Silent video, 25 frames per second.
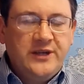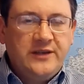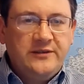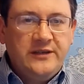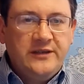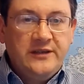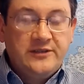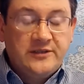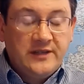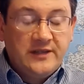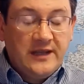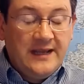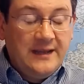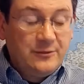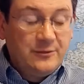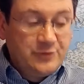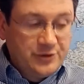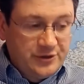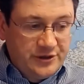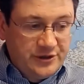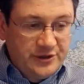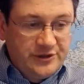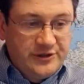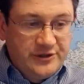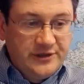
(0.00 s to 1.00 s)
techniques that
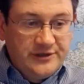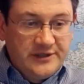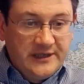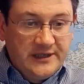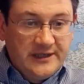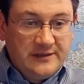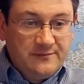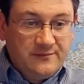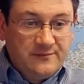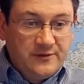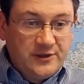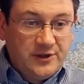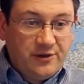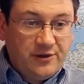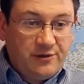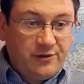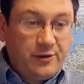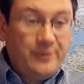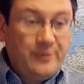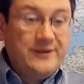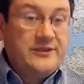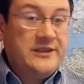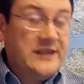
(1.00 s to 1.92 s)
allows us to throw